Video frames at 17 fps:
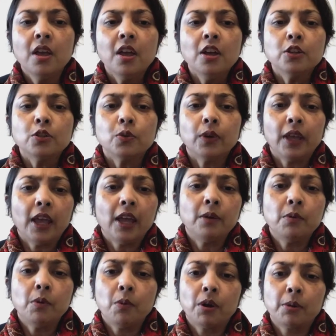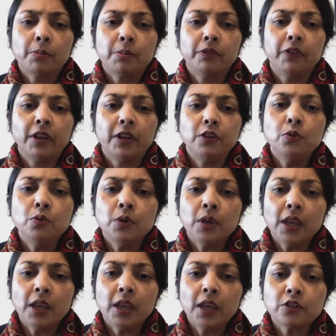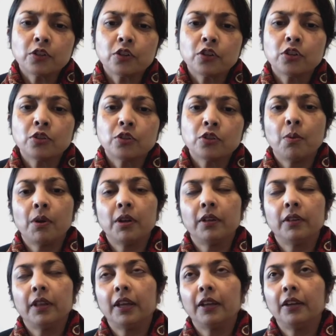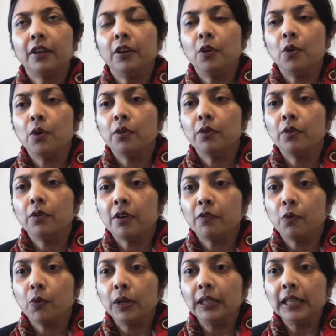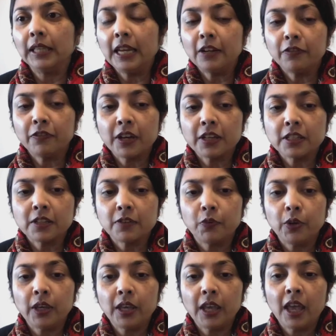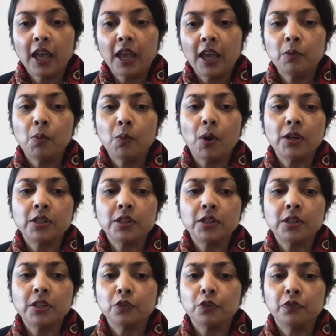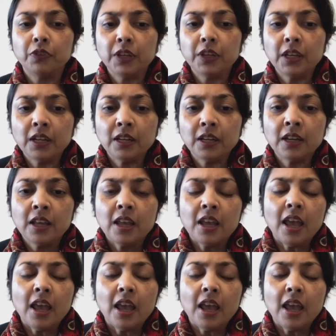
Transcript: So again, we want to prevent new cancers. We want to avoid late effects if we can. We want to intervene.